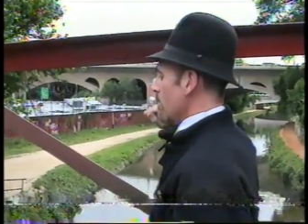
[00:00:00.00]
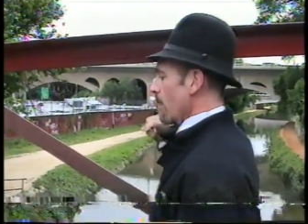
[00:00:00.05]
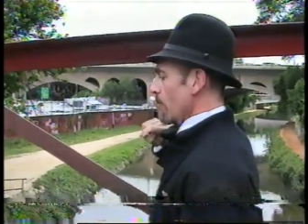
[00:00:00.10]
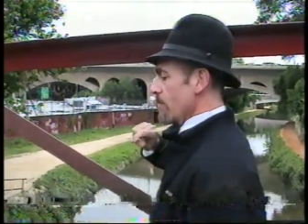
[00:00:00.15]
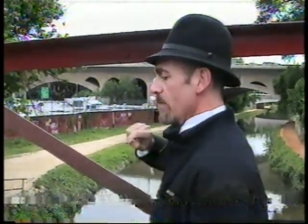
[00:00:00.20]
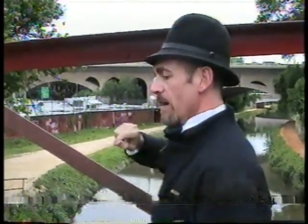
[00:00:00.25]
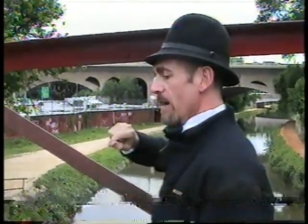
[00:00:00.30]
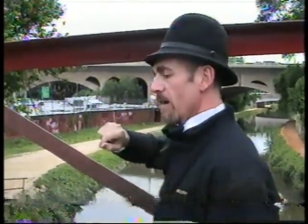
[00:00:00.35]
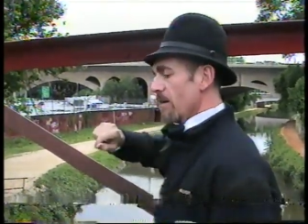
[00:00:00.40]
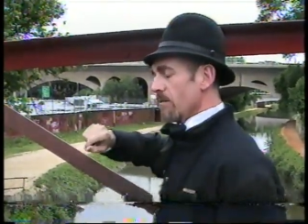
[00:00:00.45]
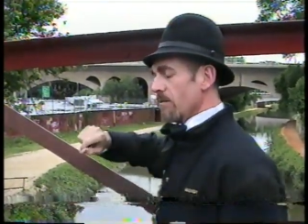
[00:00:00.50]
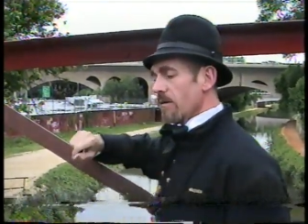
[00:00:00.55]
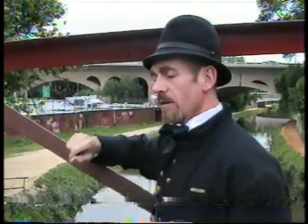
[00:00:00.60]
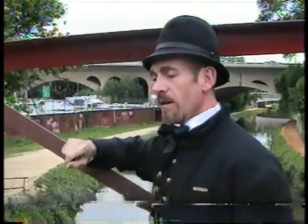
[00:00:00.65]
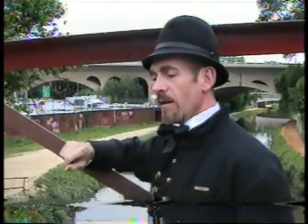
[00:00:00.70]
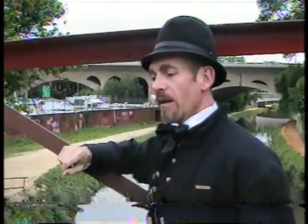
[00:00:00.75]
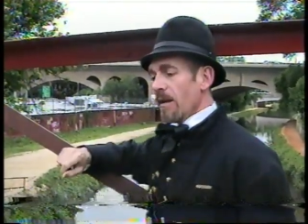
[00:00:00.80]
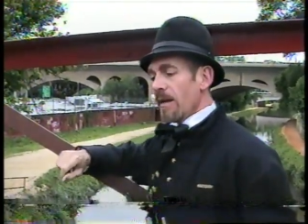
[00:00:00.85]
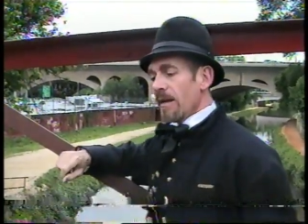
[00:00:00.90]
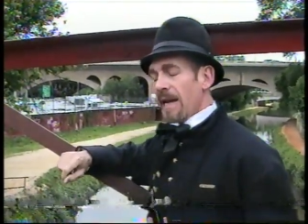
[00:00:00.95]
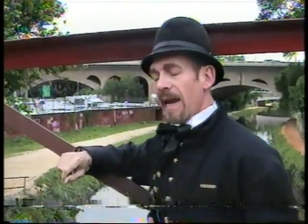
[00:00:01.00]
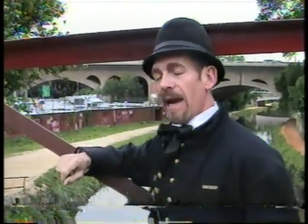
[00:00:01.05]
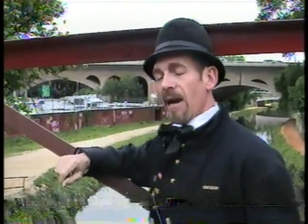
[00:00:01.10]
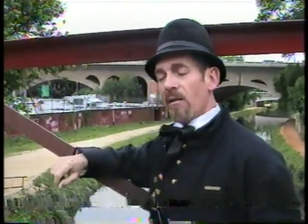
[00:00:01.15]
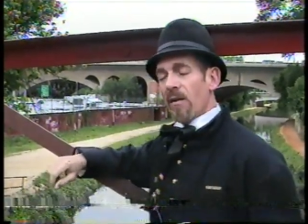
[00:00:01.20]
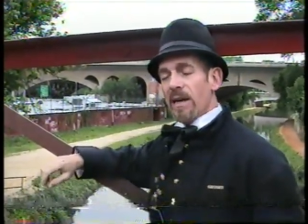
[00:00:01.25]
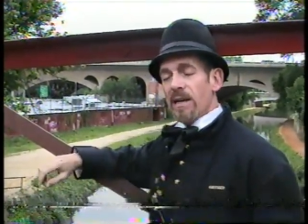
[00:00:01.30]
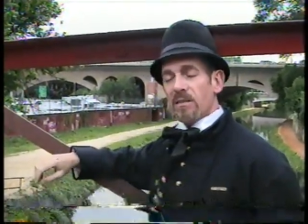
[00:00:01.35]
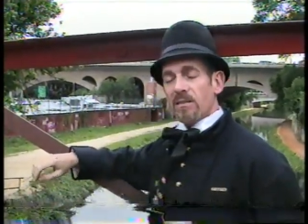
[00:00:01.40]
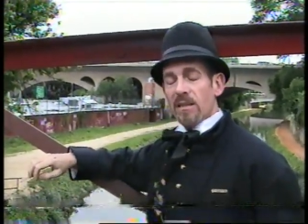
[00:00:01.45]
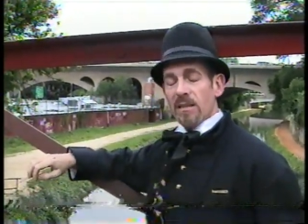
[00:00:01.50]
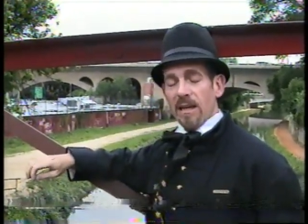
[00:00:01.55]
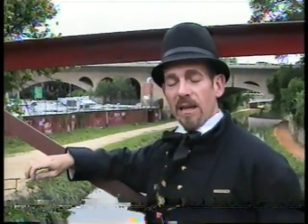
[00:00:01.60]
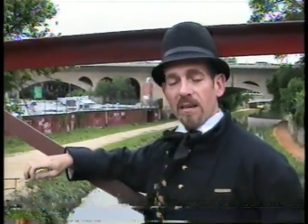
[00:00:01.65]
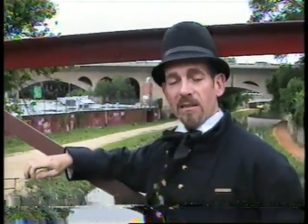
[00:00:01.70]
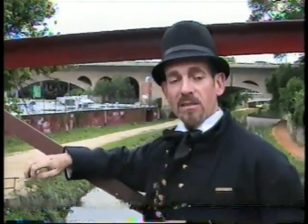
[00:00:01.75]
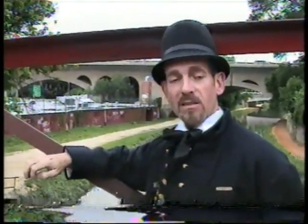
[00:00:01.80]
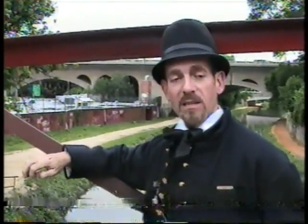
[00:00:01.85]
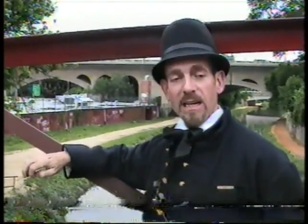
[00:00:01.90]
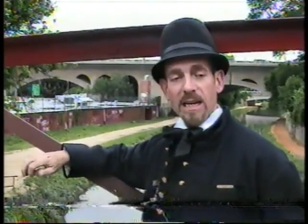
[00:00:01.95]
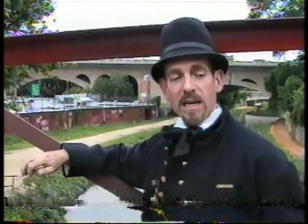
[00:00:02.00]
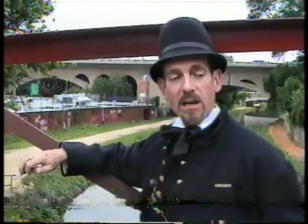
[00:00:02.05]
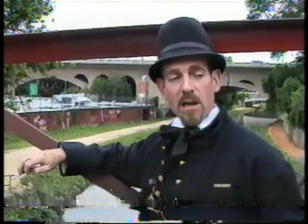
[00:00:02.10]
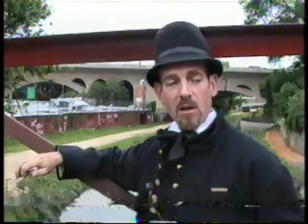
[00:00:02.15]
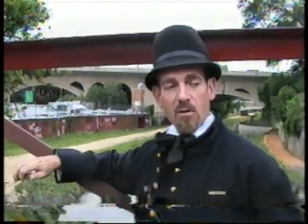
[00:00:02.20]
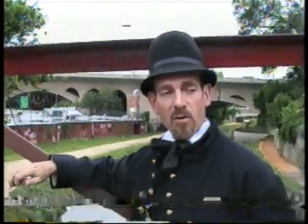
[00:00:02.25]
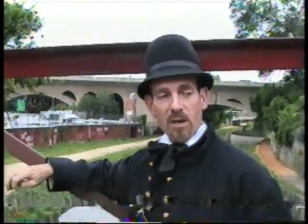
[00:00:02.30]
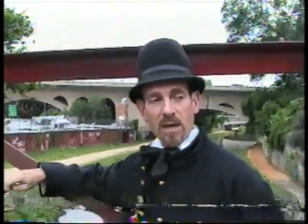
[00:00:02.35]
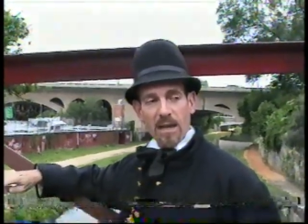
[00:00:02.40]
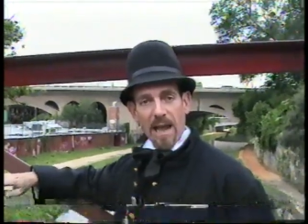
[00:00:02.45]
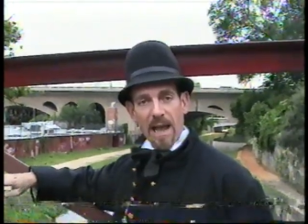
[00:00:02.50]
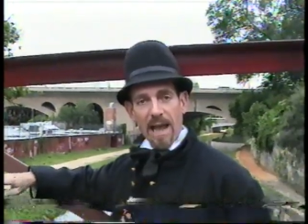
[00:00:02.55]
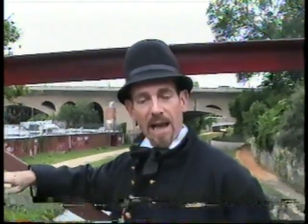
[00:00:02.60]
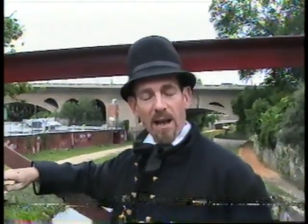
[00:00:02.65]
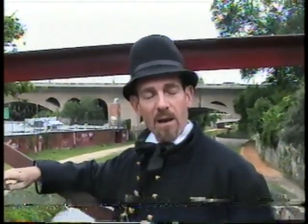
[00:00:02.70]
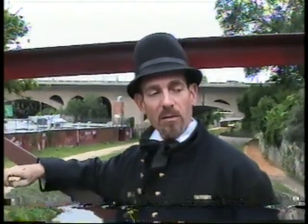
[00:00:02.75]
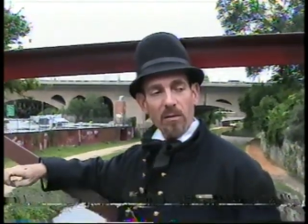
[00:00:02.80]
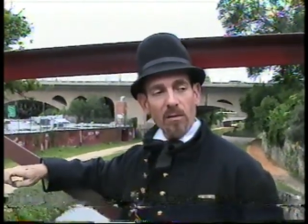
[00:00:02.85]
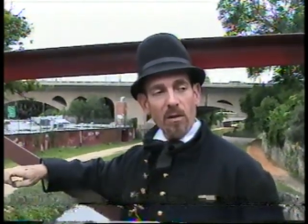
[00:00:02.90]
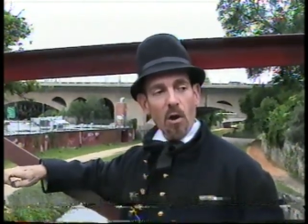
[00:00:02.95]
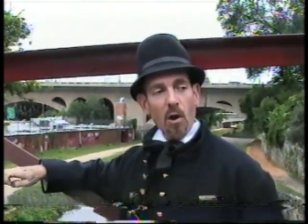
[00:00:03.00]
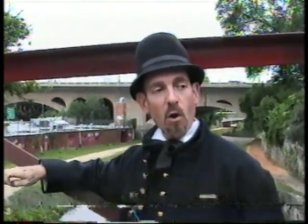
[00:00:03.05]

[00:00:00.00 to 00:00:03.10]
up there, carries the C&O Canal